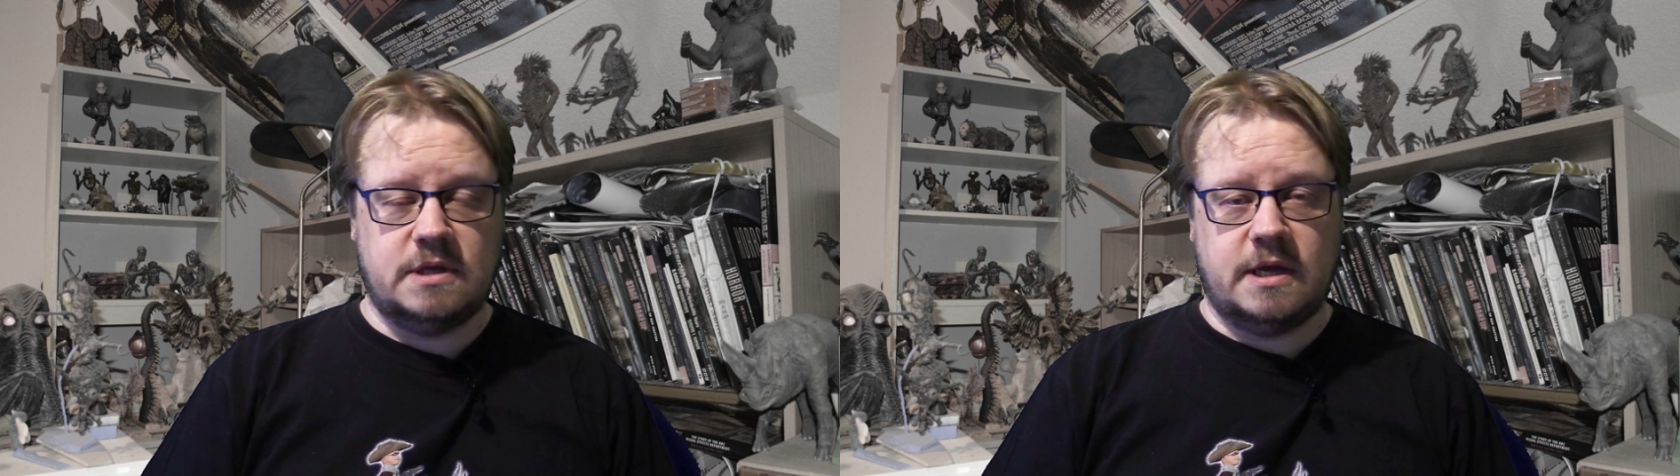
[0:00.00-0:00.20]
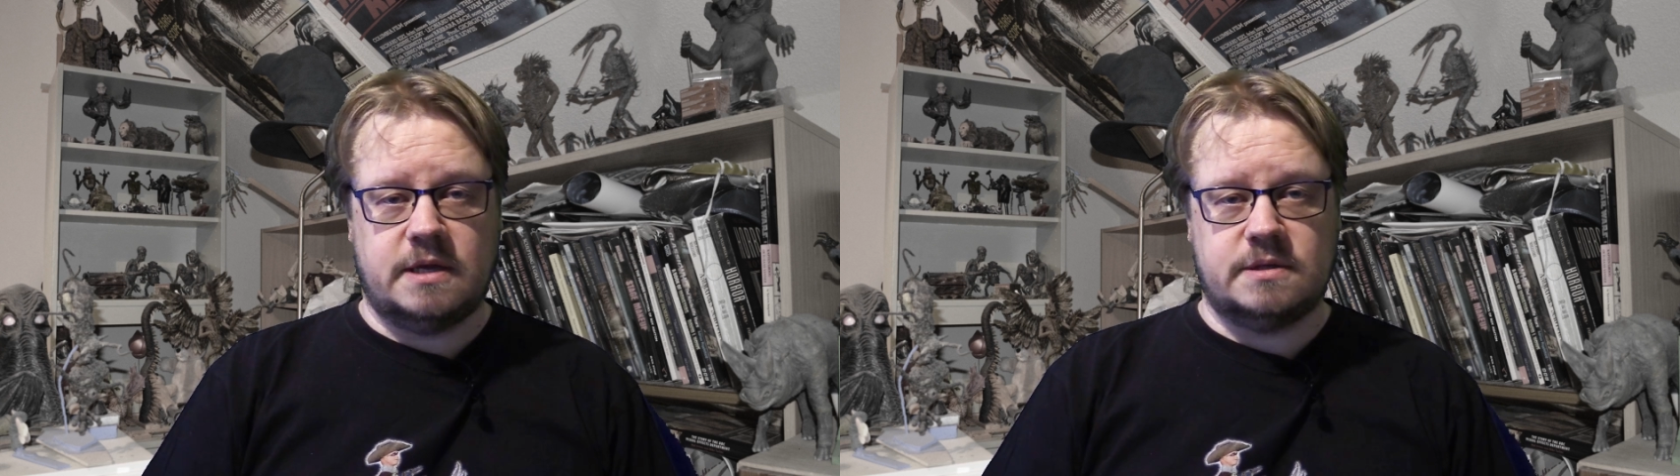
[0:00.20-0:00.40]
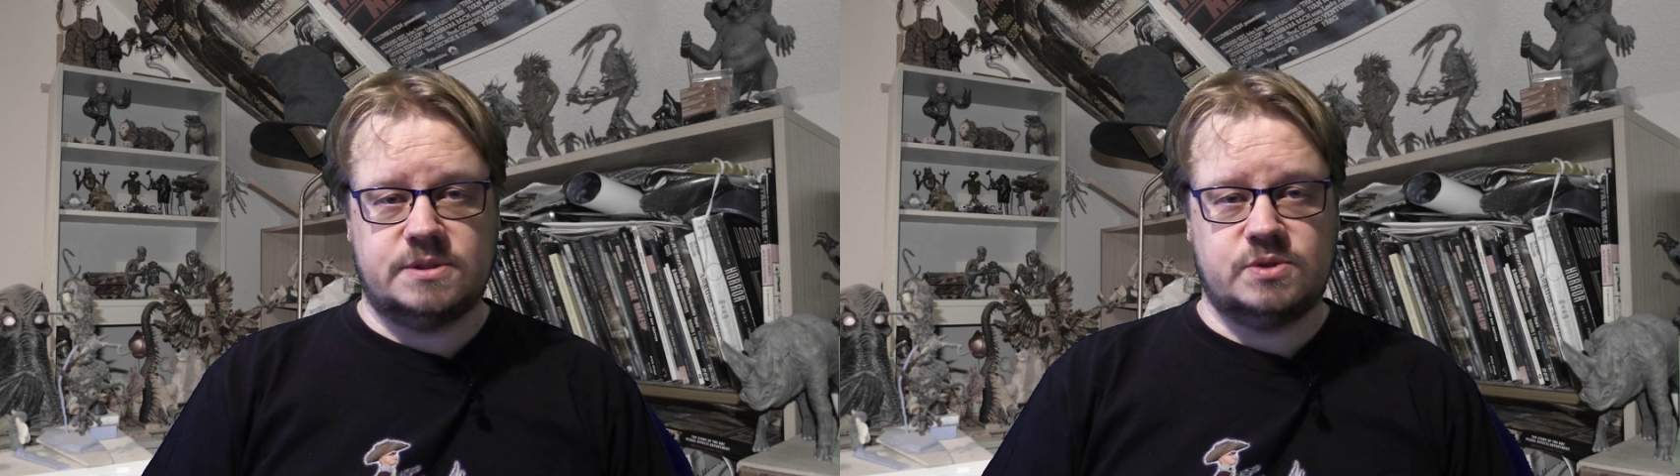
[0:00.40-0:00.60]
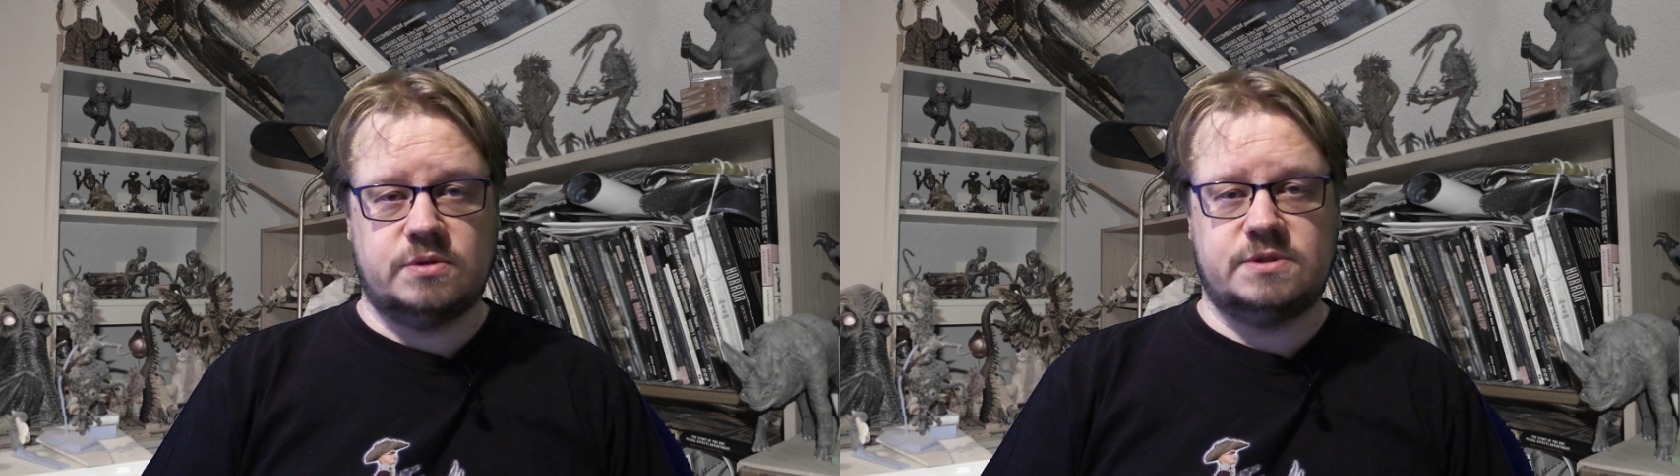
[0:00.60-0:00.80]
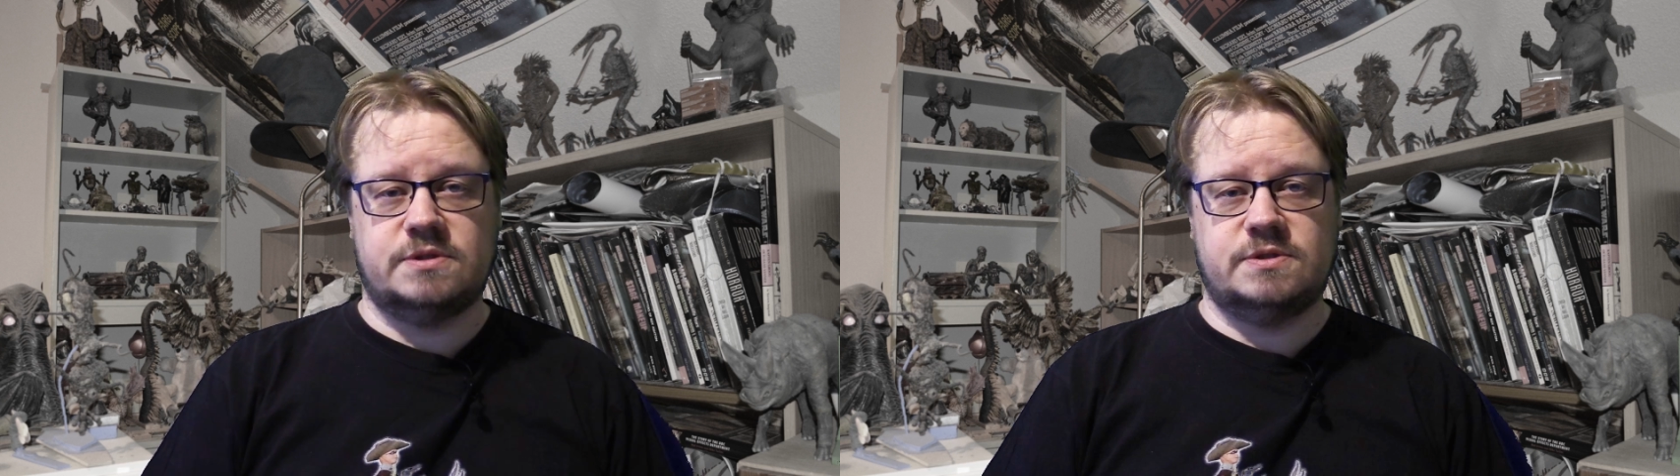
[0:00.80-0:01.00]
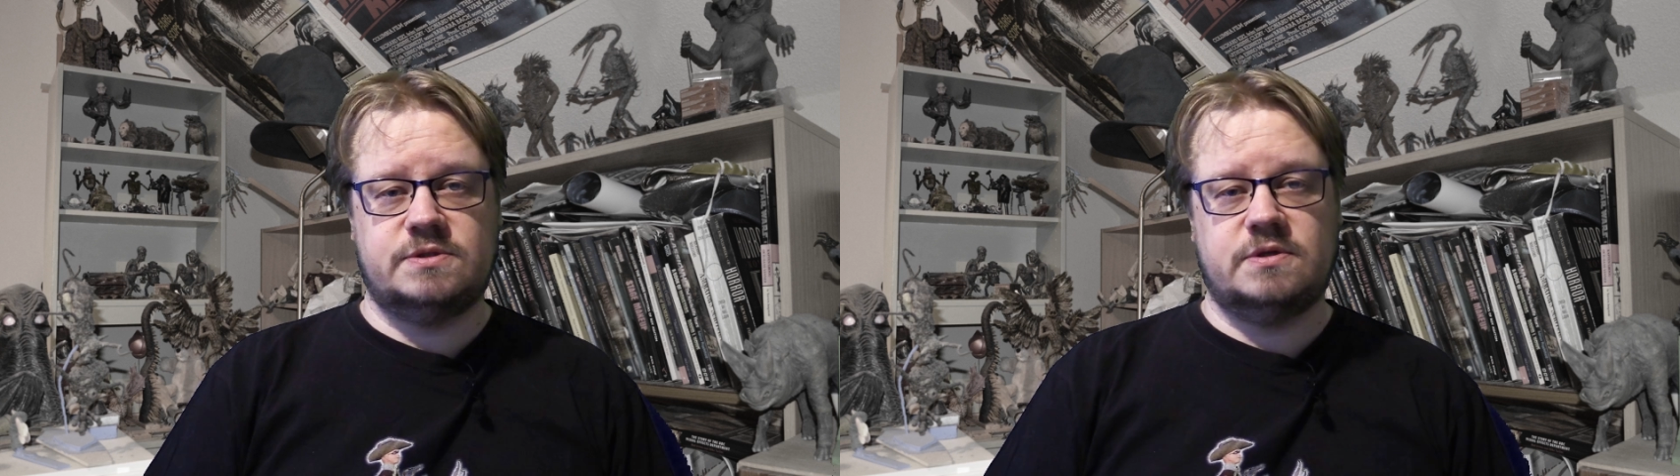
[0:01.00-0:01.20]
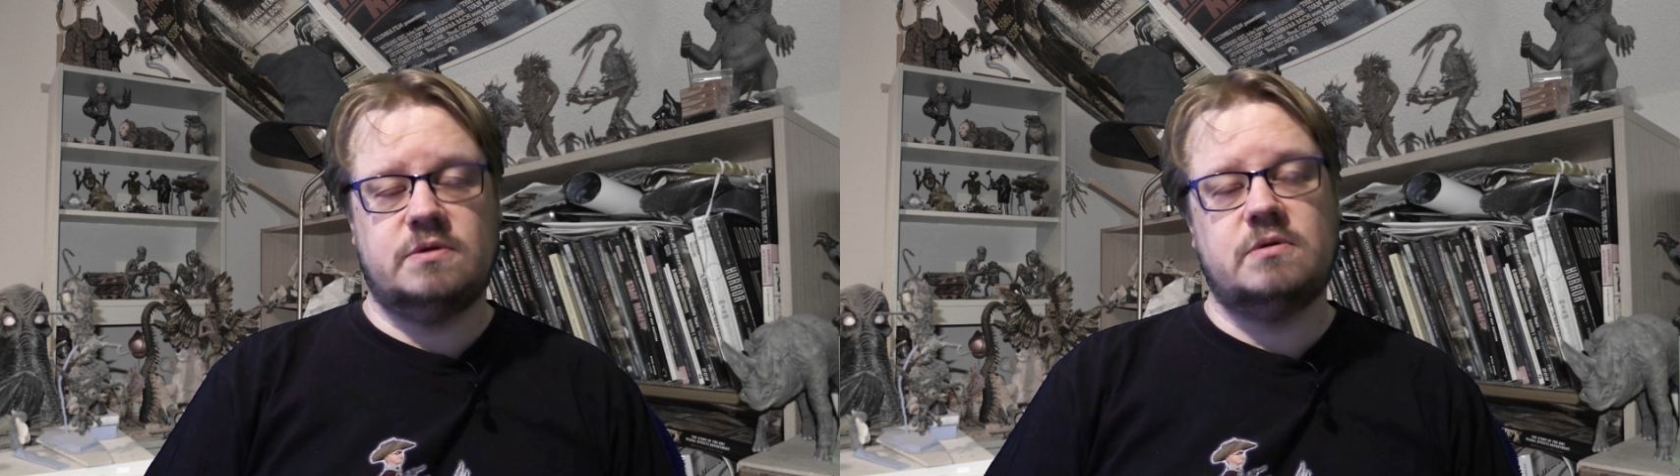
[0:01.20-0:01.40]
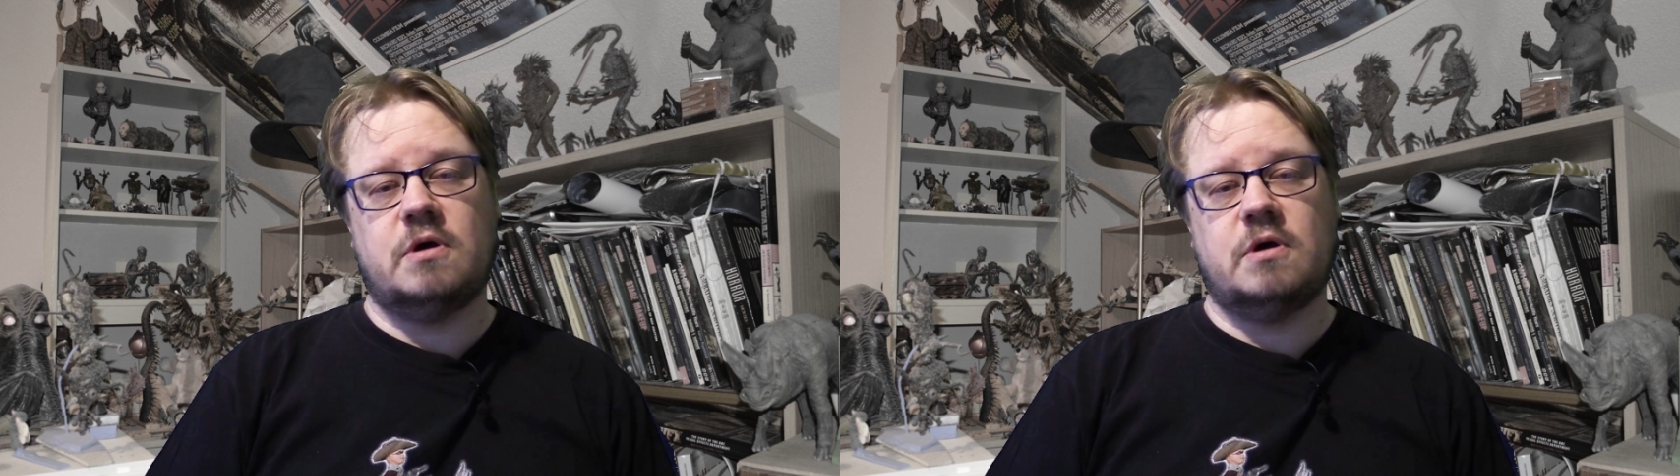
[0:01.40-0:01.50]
and sources